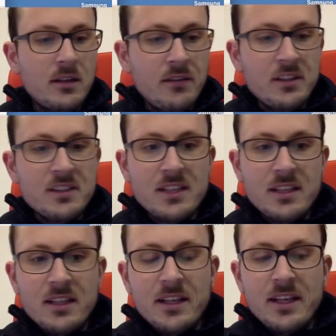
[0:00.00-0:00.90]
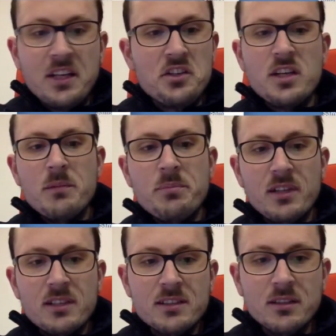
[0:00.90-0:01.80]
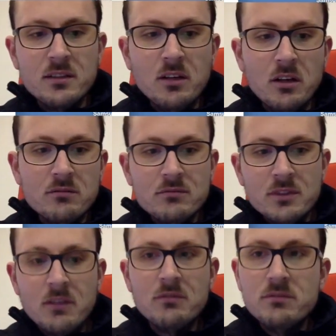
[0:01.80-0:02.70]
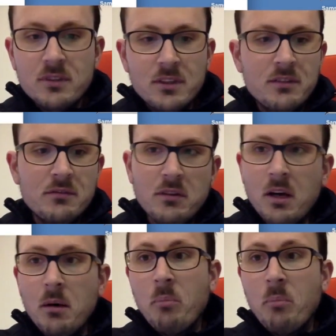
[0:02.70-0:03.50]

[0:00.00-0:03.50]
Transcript: Having said they're getting cheap, it's still not, you know, a